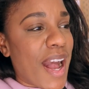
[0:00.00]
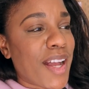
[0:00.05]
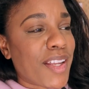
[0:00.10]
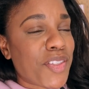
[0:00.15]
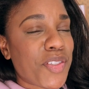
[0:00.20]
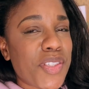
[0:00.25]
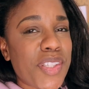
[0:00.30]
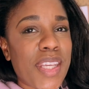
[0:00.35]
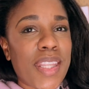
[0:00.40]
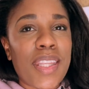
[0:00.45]
I
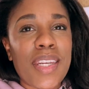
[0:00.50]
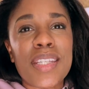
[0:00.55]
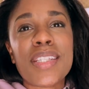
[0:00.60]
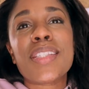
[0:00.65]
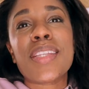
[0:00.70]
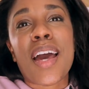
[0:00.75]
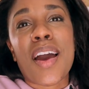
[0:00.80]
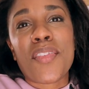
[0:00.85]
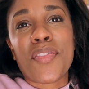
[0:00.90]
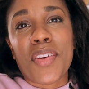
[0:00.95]
understand that
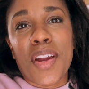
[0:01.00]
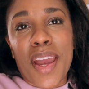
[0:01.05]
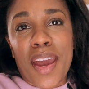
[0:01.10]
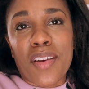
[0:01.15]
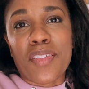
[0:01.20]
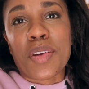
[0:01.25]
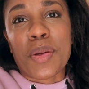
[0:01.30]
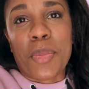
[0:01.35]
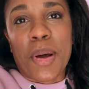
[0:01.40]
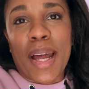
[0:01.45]
it's not for
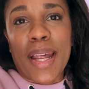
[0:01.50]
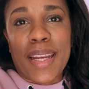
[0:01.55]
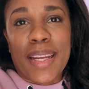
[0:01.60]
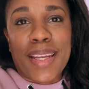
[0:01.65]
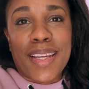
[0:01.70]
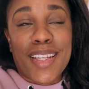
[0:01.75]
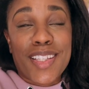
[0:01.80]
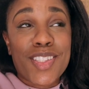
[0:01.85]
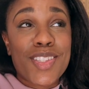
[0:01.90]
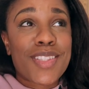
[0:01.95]

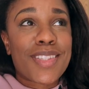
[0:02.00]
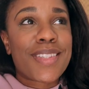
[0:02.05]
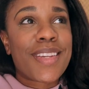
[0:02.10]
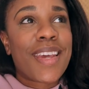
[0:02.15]
everybody.